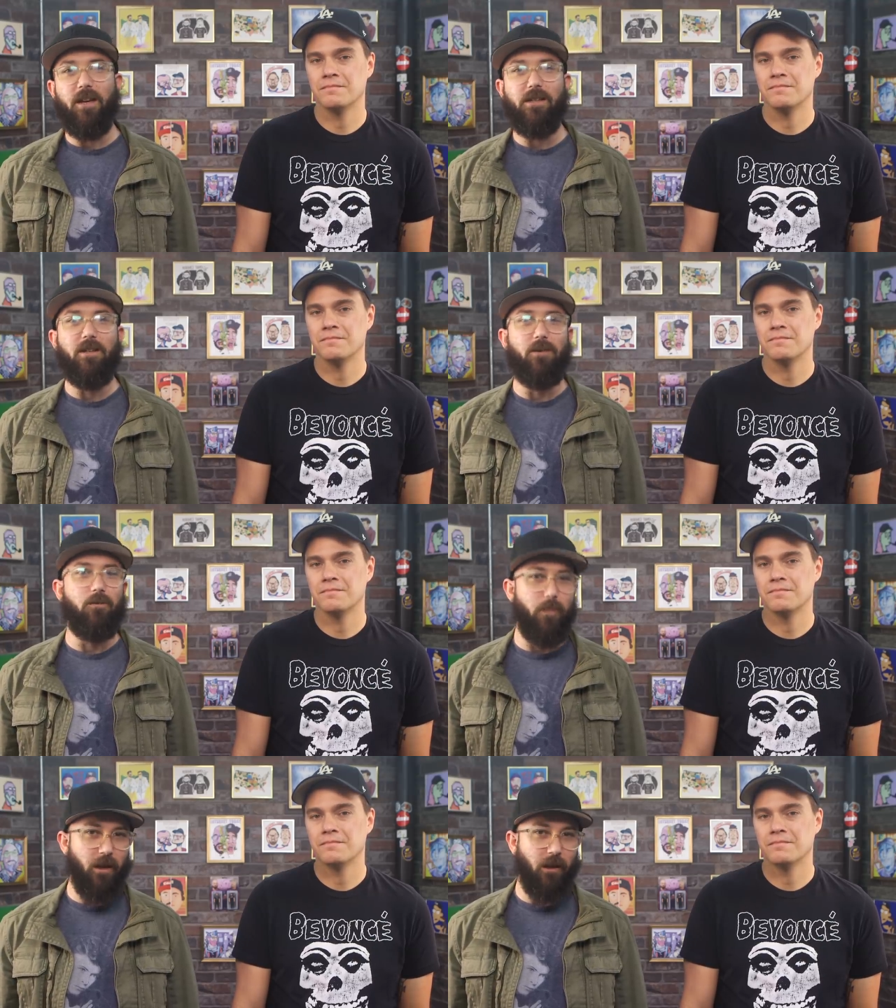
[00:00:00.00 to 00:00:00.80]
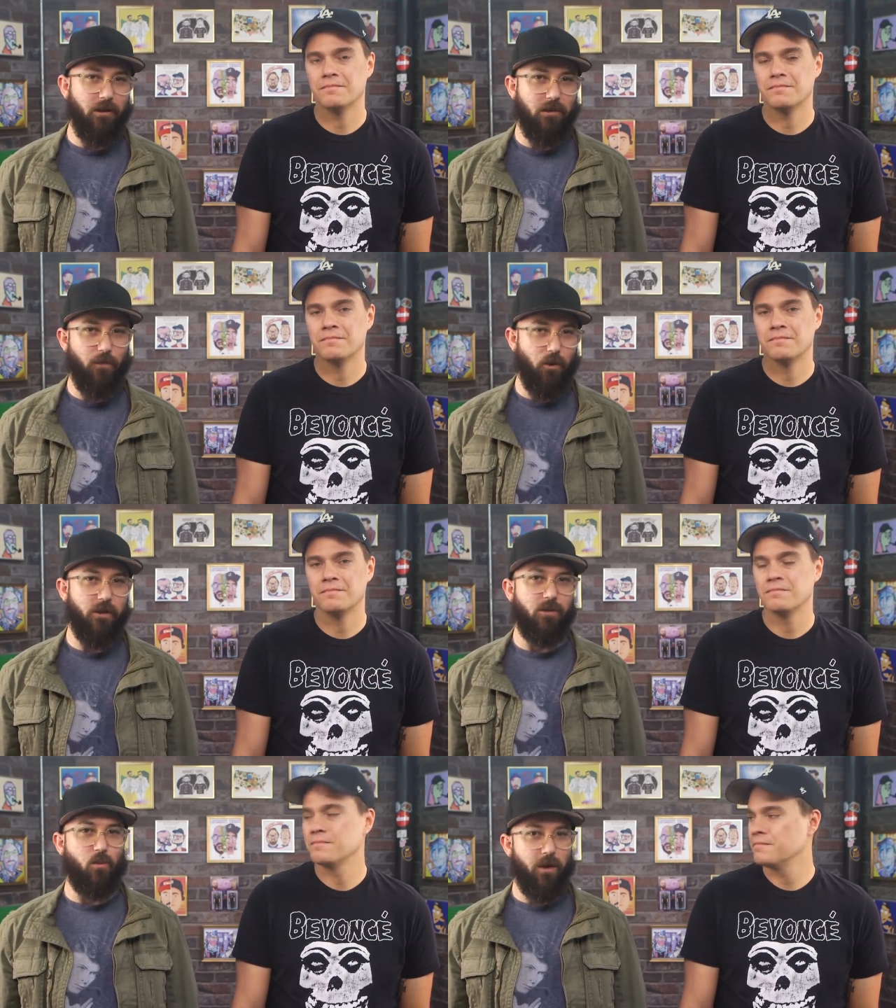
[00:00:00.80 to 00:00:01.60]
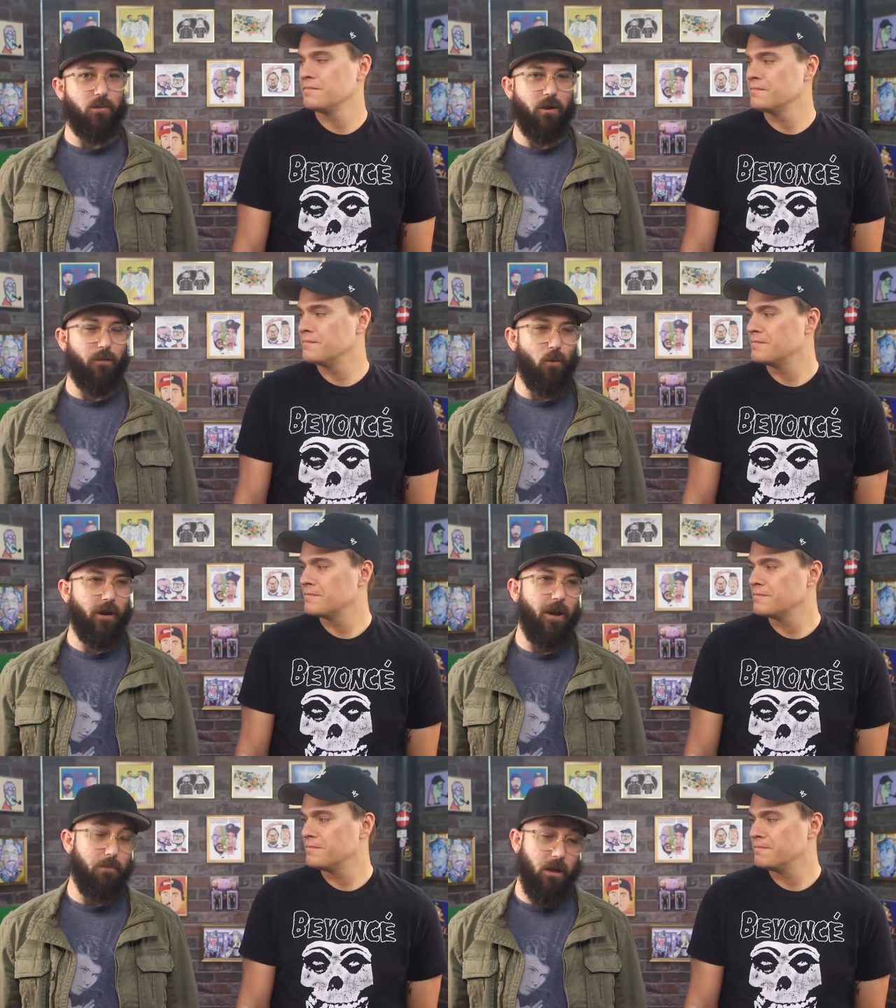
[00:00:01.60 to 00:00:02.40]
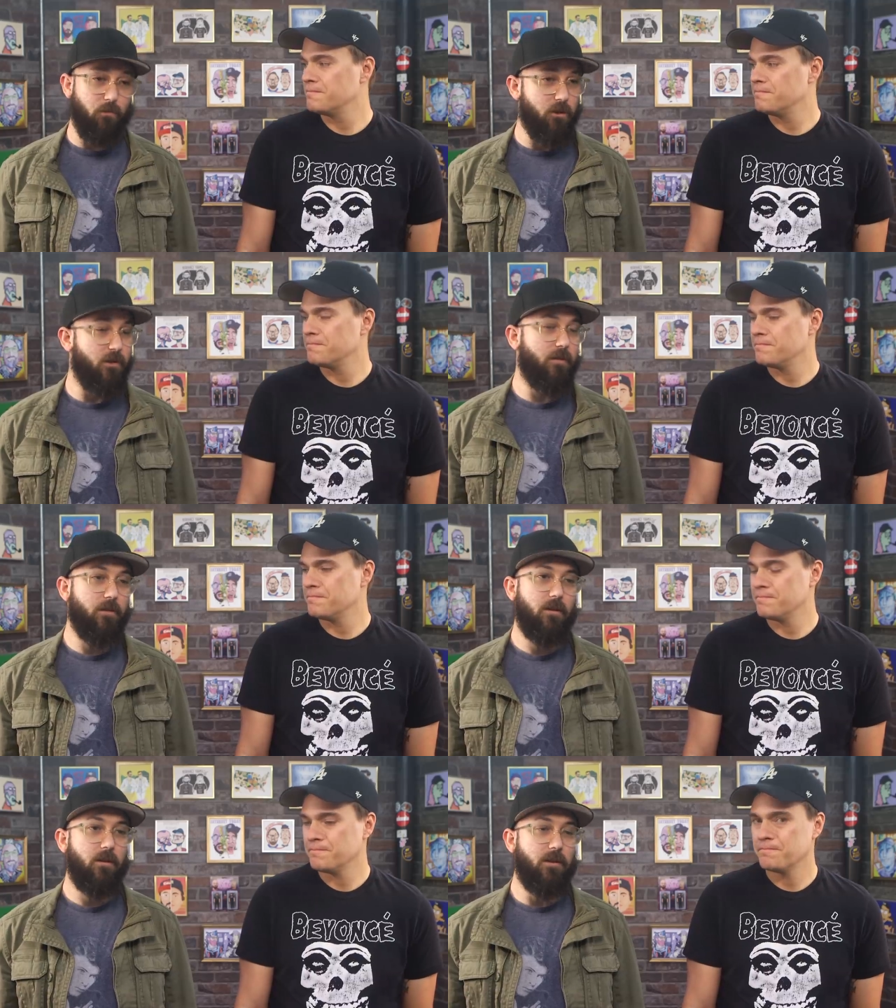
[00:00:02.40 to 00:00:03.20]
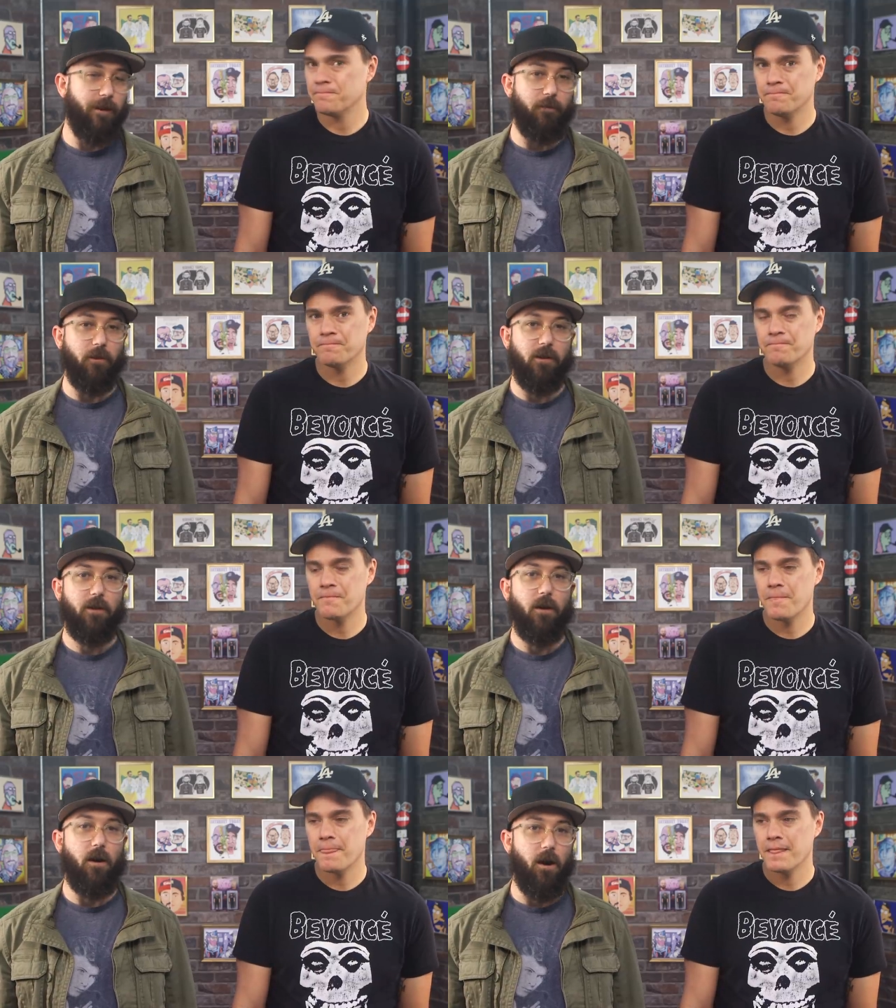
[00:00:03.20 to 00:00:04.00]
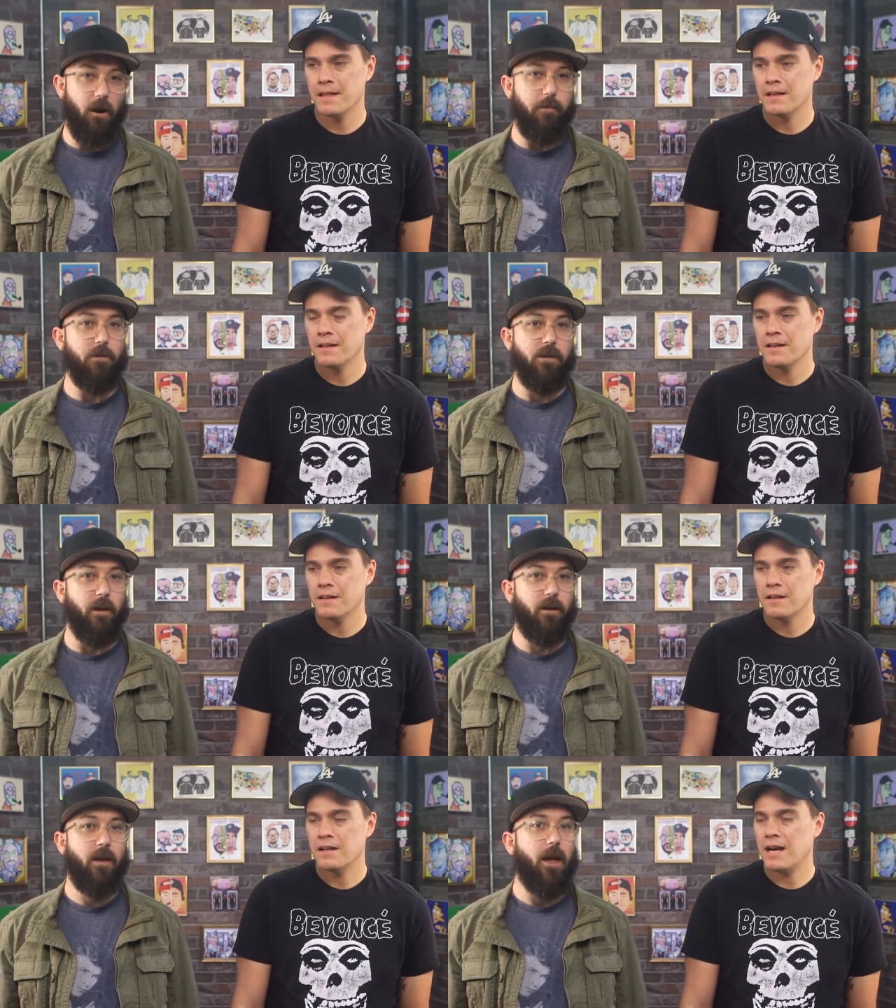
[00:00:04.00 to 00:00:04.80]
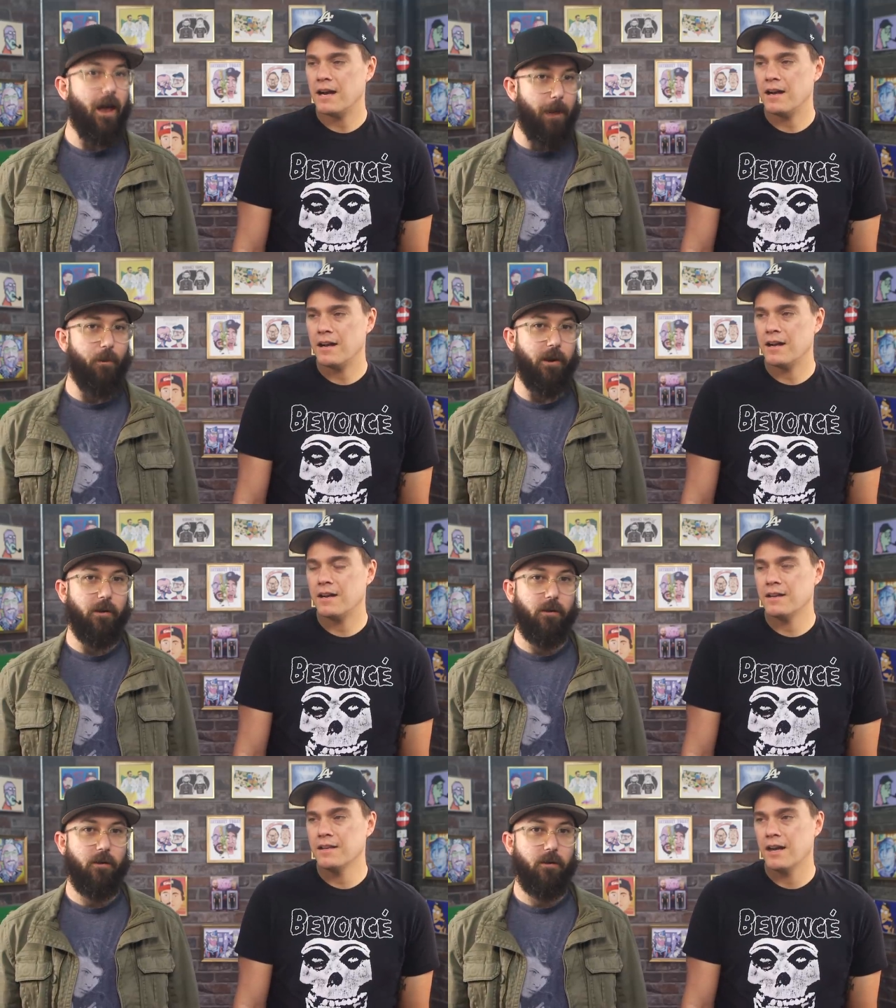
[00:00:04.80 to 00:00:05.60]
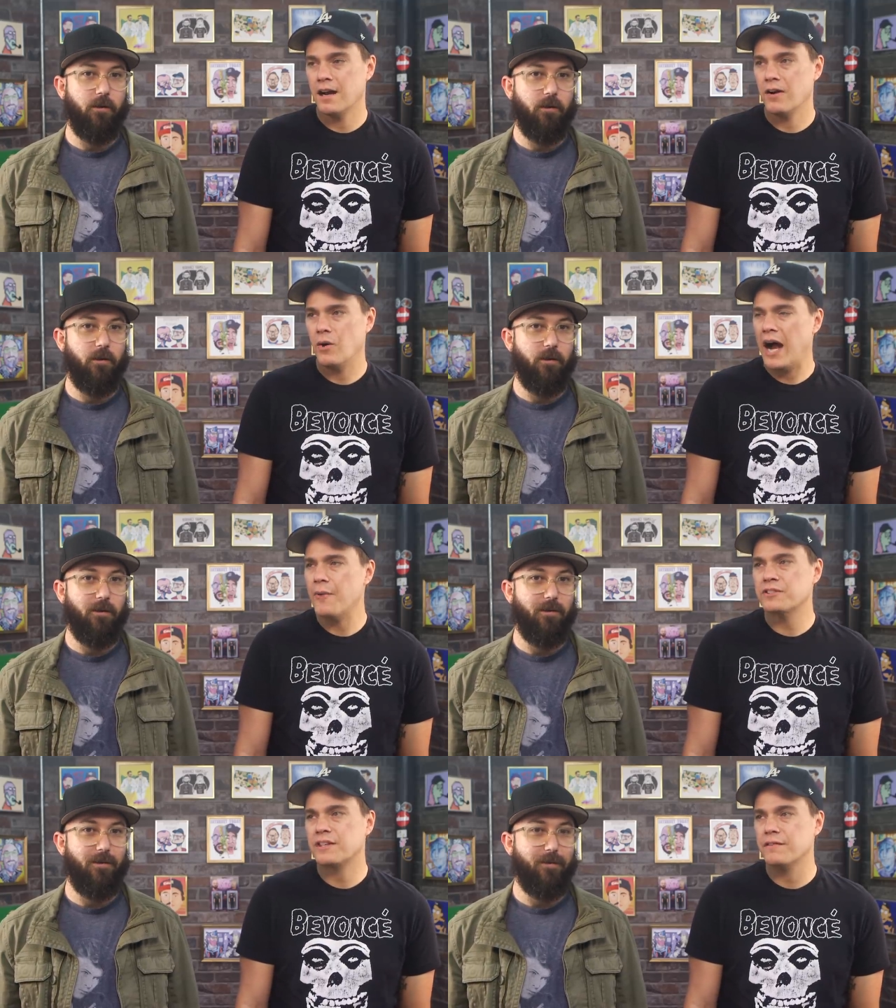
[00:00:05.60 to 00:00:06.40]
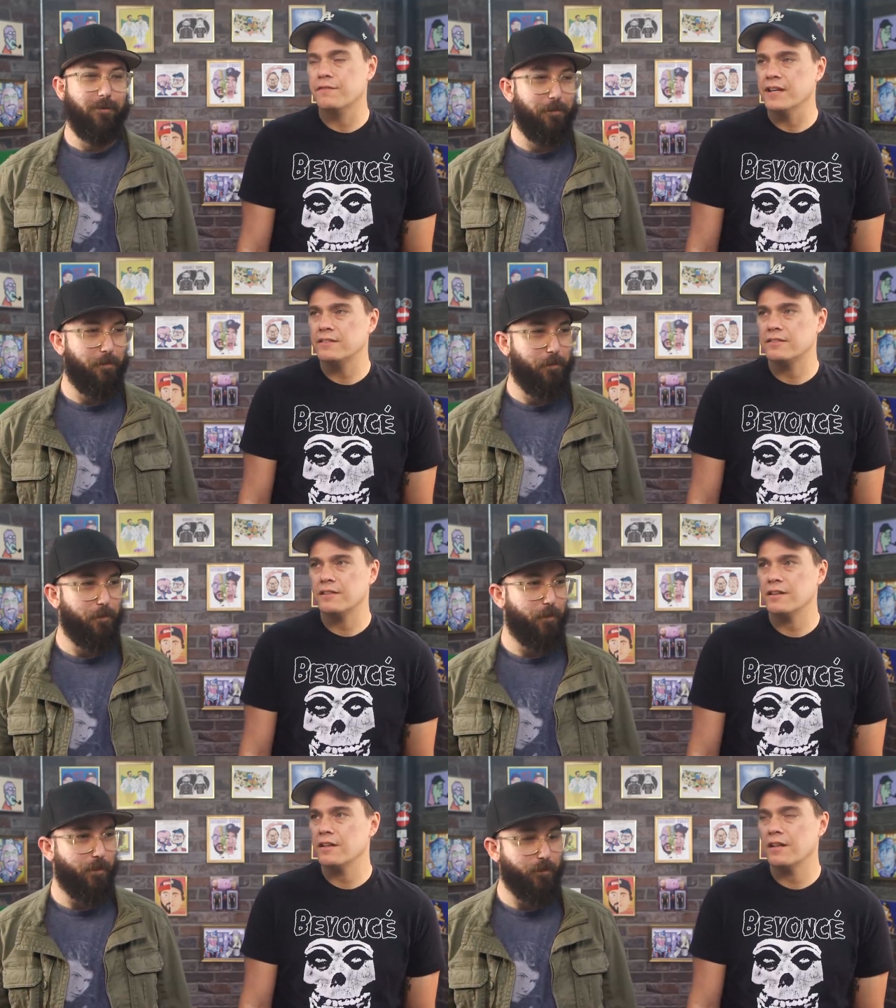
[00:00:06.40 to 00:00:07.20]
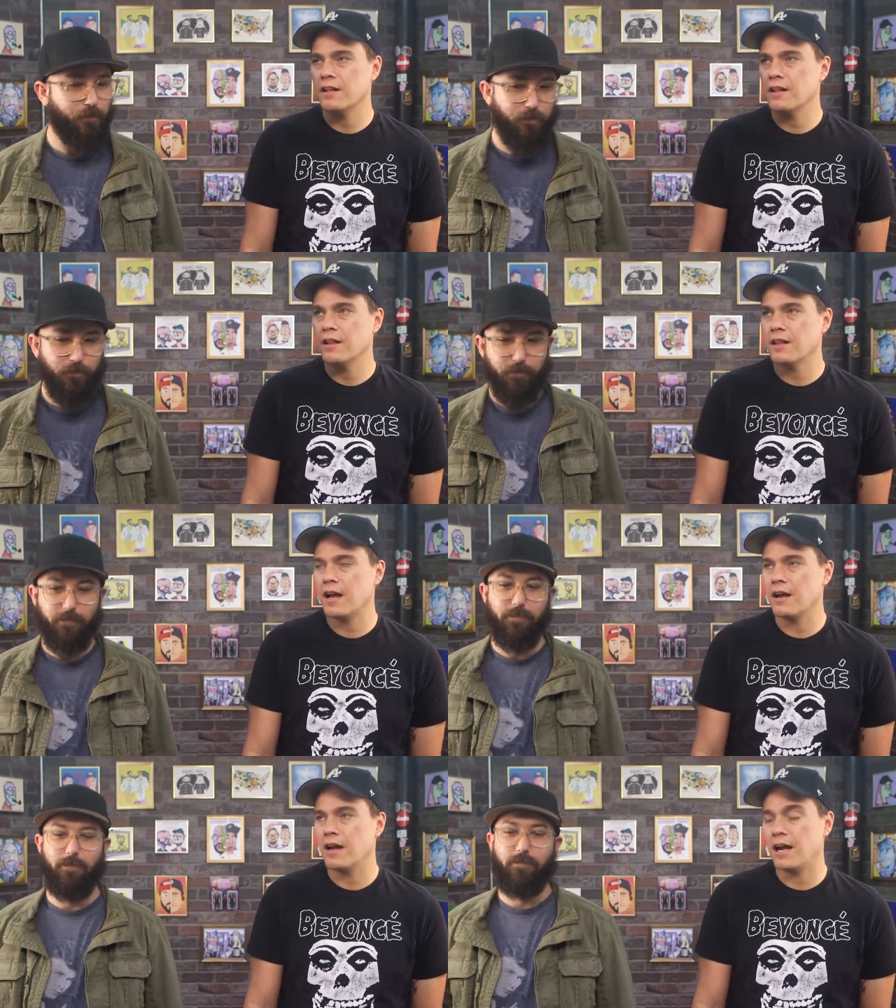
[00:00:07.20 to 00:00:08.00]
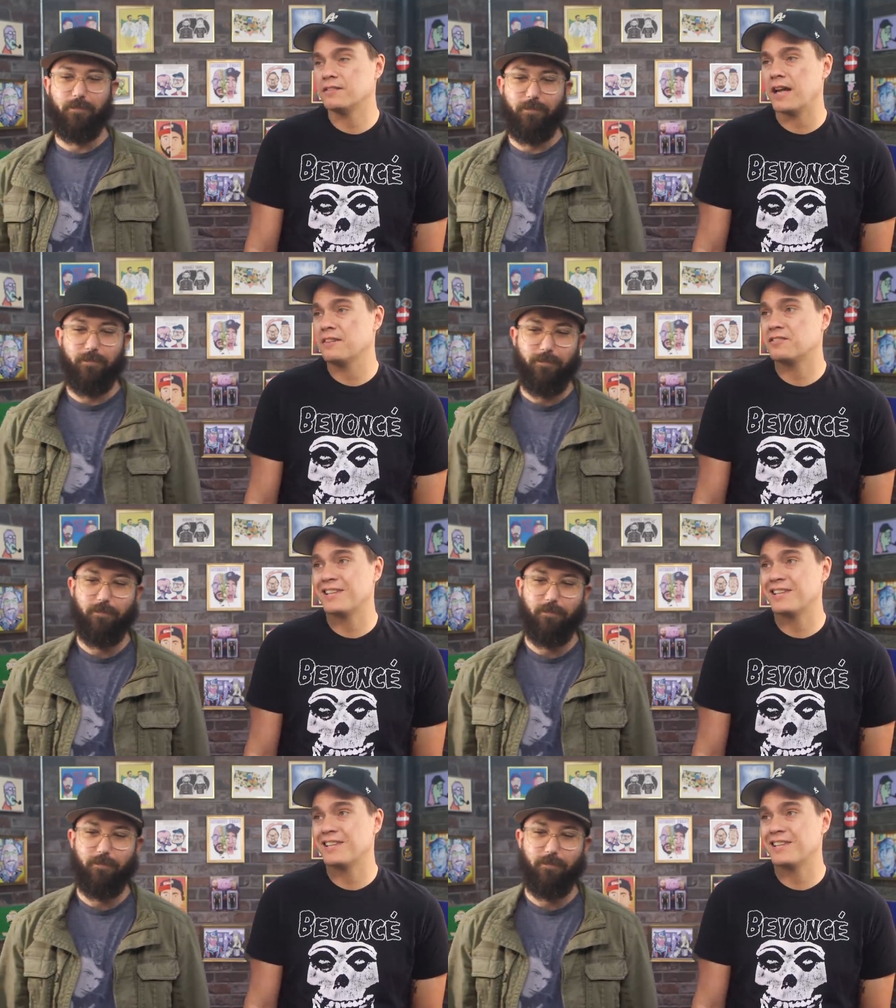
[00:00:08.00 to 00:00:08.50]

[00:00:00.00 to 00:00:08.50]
Speaker 1: easy to use mailing list for his 2024 campaign, which is definitely 100% happening.
Speaker 2: Yeah. I was convinced. I, I,